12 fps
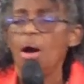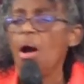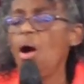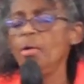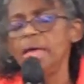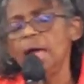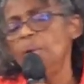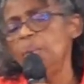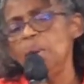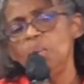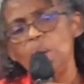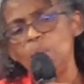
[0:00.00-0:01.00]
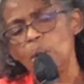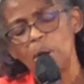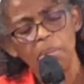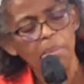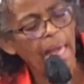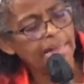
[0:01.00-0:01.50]
Oh yeah, we want
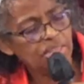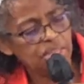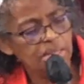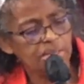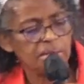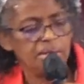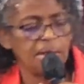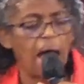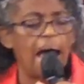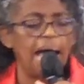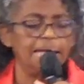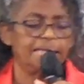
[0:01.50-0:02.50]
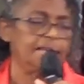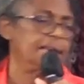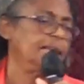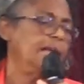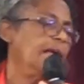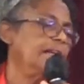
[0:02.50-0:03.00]
to make Jesus nice
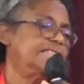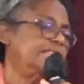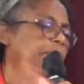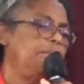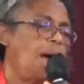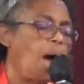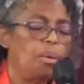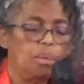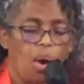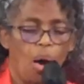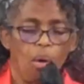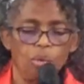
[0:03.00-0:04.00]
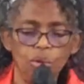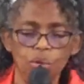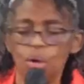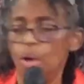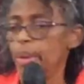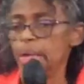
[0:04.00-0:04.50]
and accept our
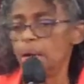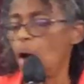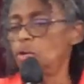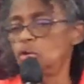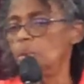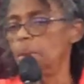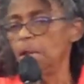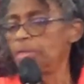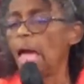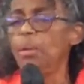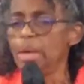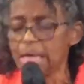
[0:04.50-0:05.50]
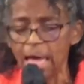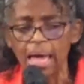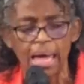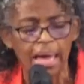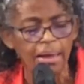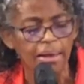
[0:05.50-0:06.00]
wrongdoing. We can go to him and everything. We
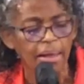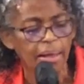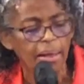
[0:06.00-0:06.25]
can.